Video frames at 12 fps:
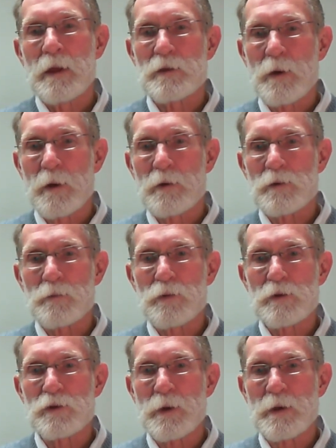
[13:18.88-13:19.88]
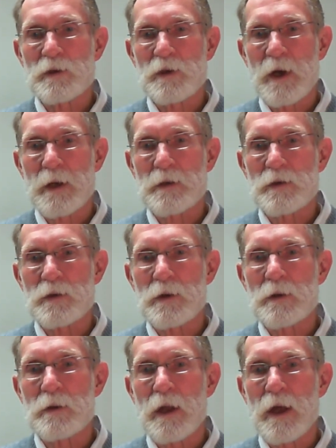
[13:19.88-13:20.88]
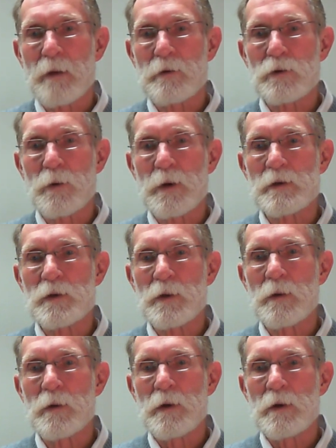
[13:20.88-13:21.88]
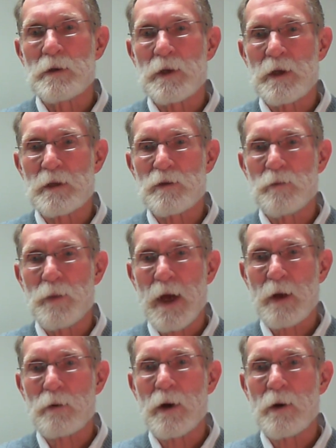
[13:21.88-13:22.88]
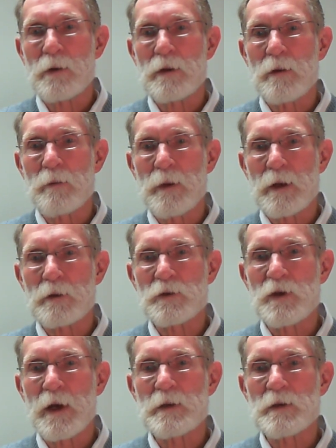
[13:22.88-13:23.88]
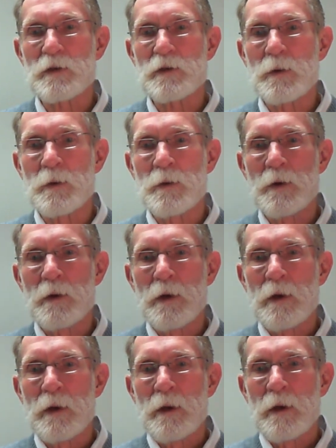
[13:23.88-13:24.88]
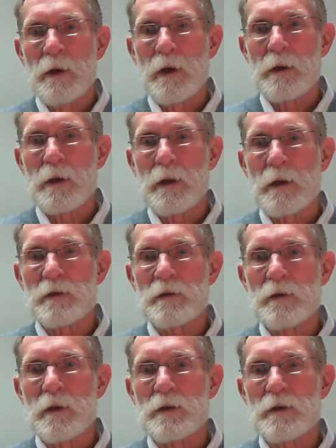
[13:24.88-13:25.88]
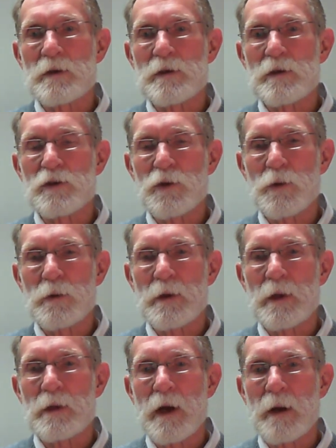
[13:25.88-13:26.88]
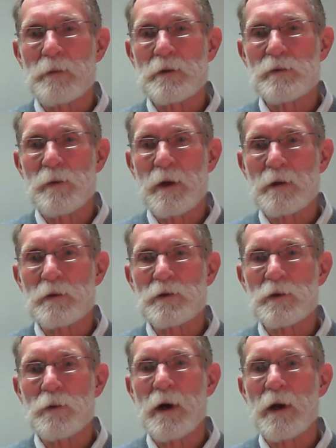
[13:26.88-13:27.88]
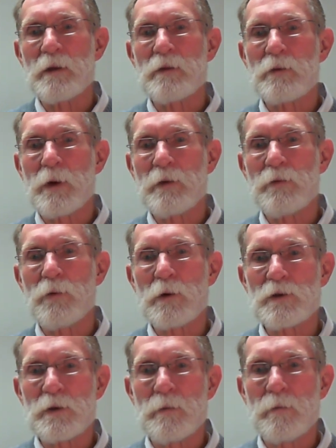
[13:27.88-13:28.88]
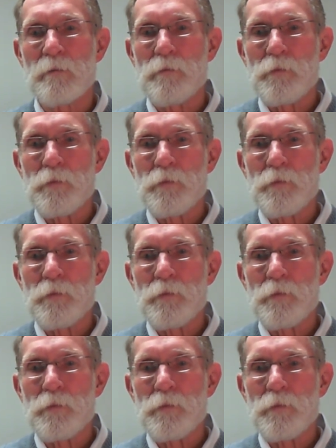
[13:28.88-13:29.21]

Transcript: and so I was pursuing science in laboratories to get some background in the medical sciences. And as, as a student at Hopkins Medical School, I had the great fortune